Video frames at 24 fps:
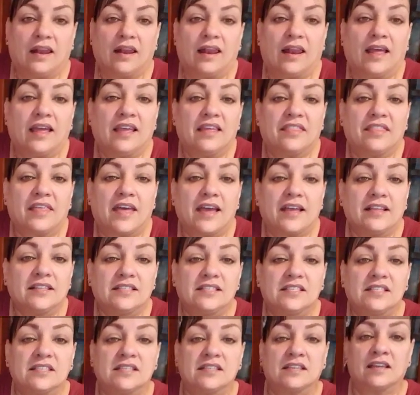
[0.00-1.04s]
Like
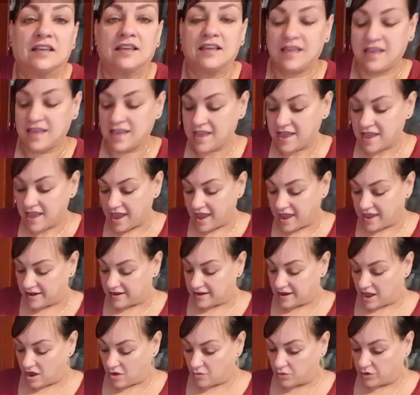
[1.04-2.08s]
that.
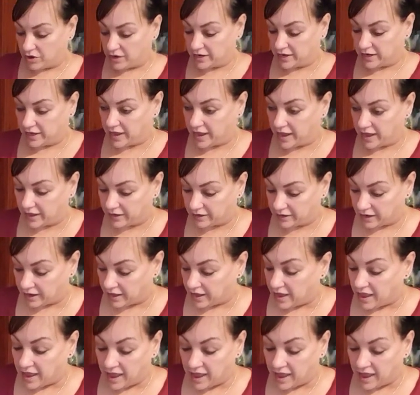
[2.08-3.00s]
And now we're gonna add,